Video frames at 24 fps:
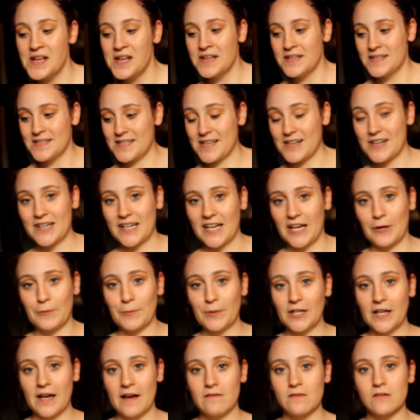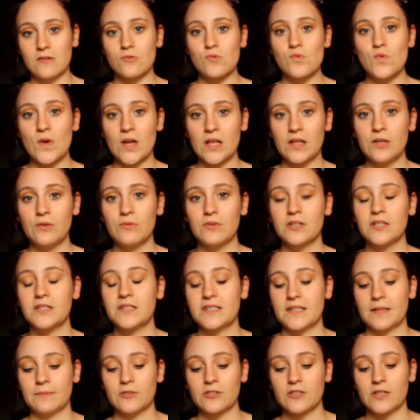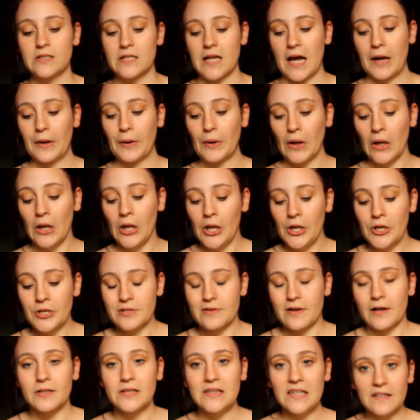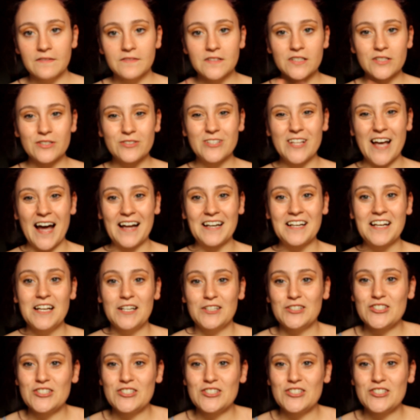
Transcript: Sarah Cameron have a really similar style, so I would love to do that.